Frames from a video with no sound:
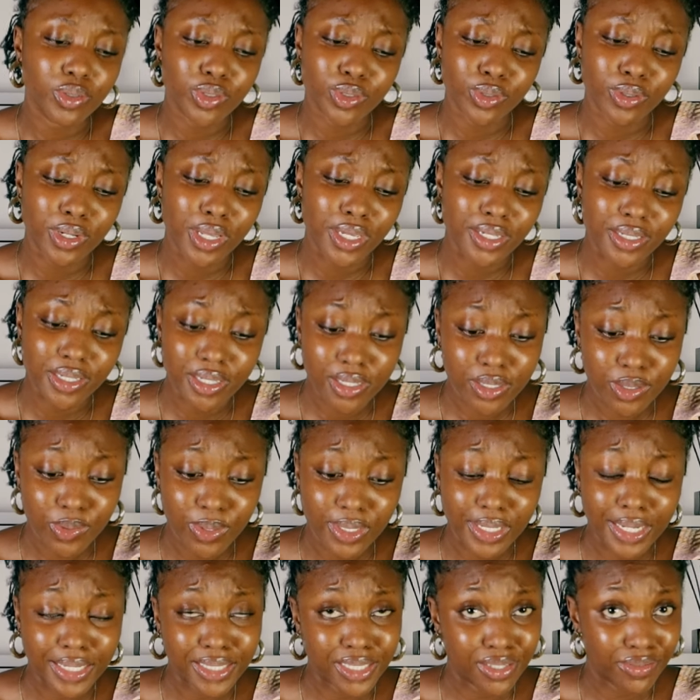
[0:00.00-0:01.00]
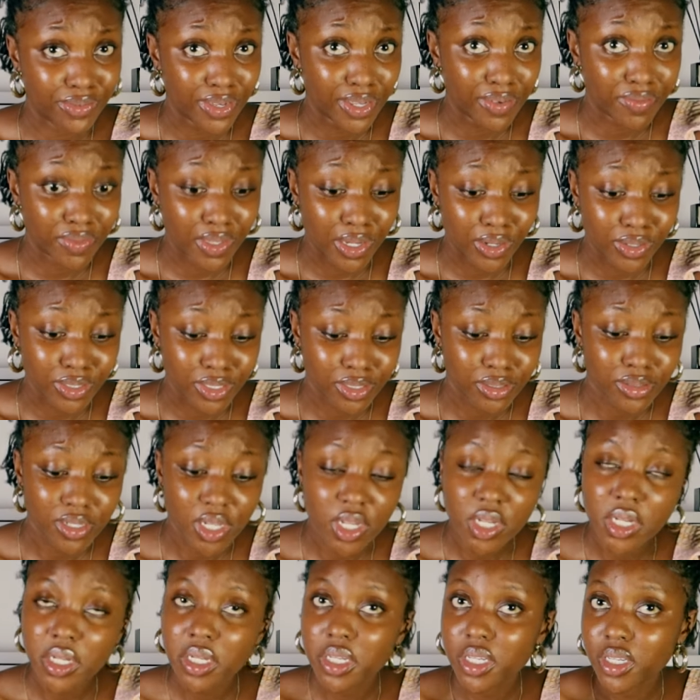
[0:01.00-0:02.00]
So like this, for
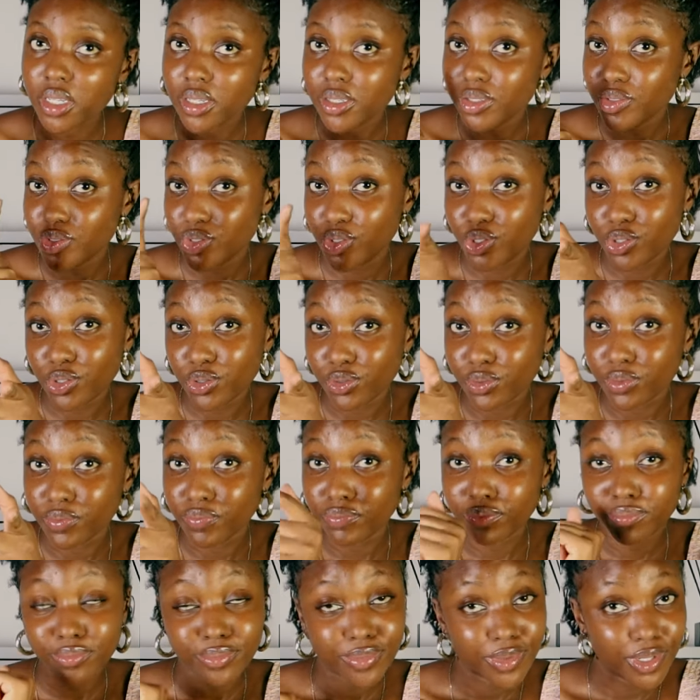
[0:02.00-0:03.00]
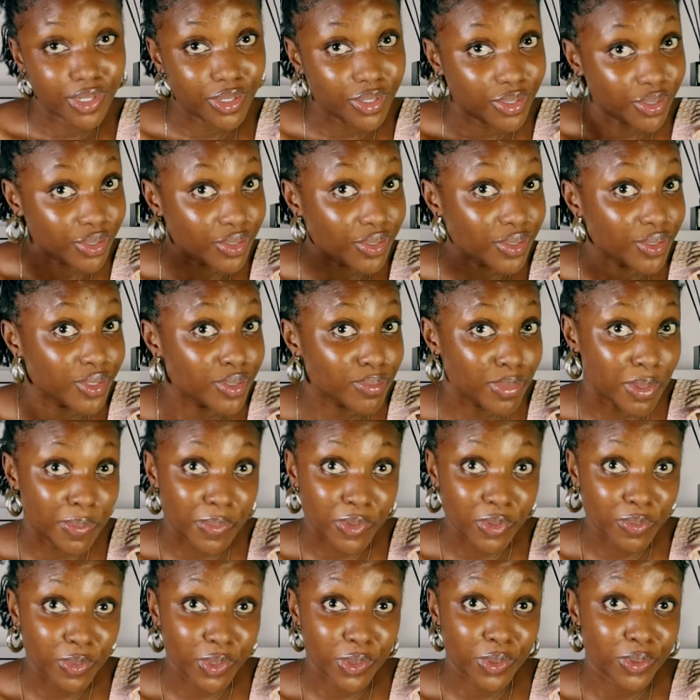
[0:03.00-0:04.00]
95,000, you use
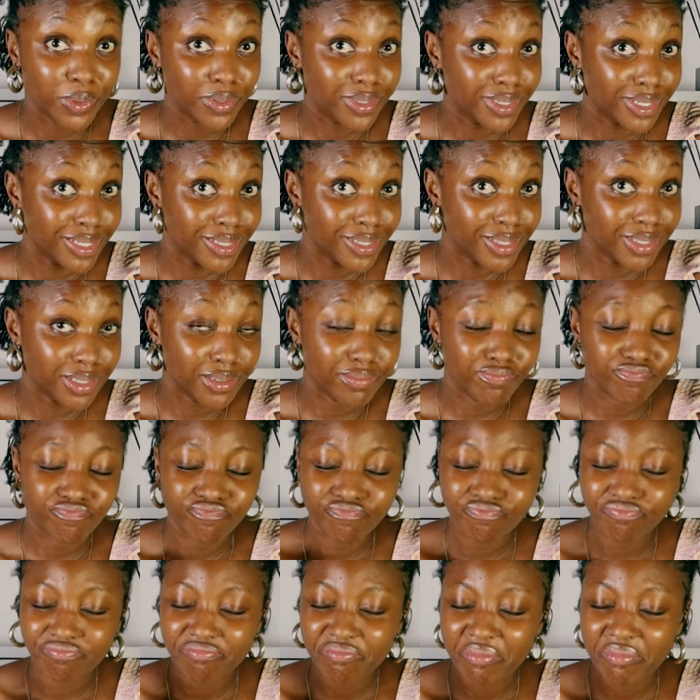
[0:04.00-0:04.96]
my promo code Daisy,